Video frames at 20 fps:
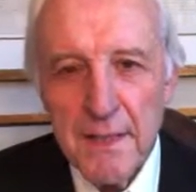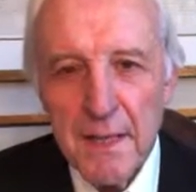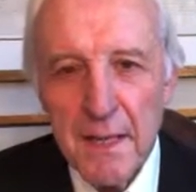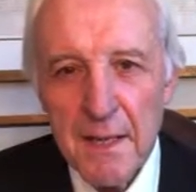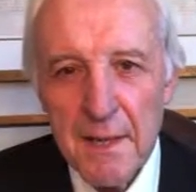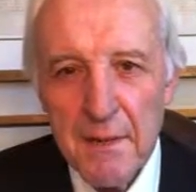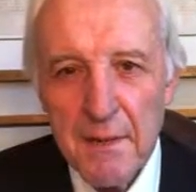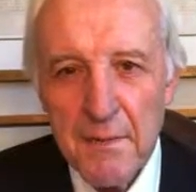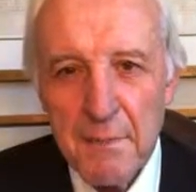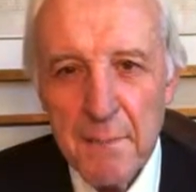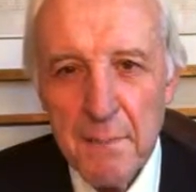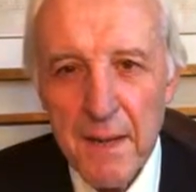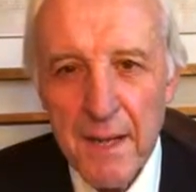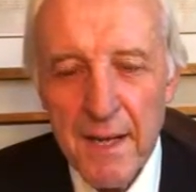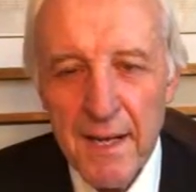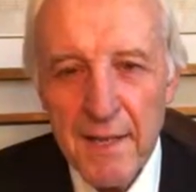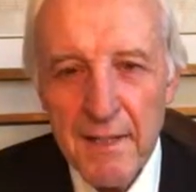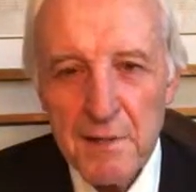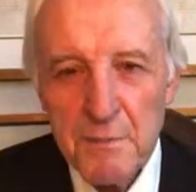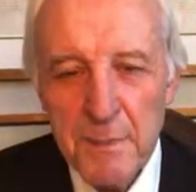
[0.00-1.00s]

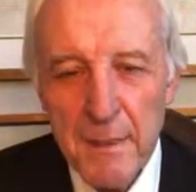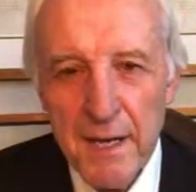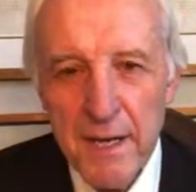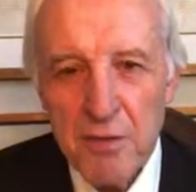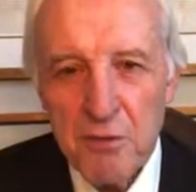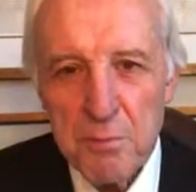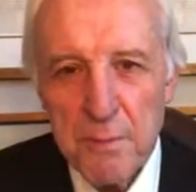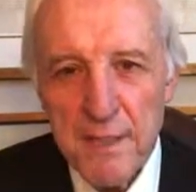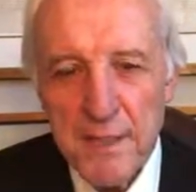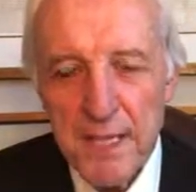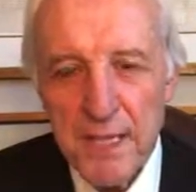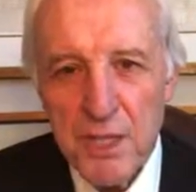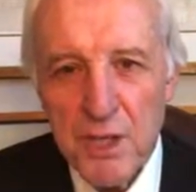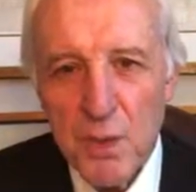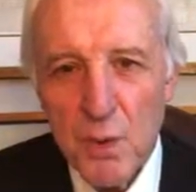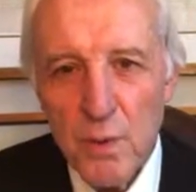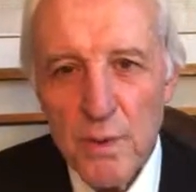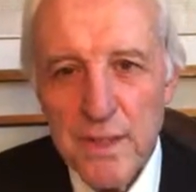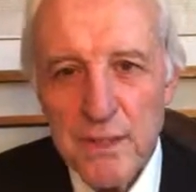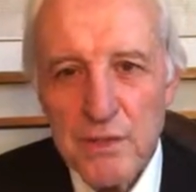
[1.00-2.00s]
by Spanish-speaking
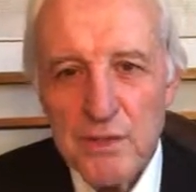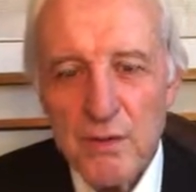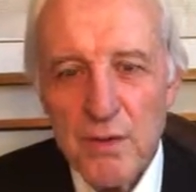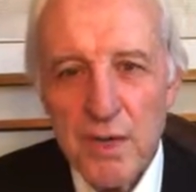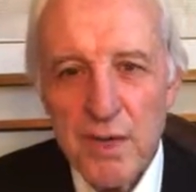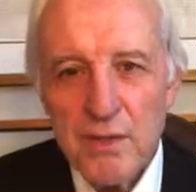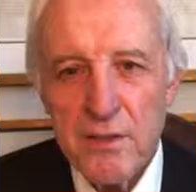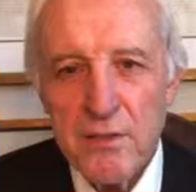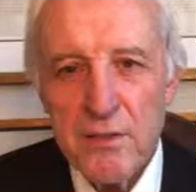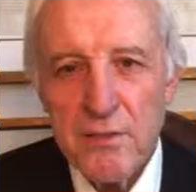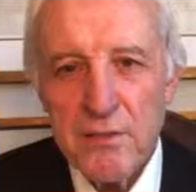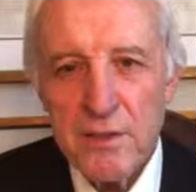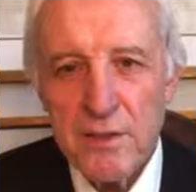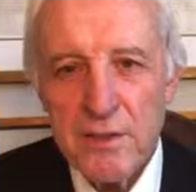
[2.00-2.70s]
yoga instructors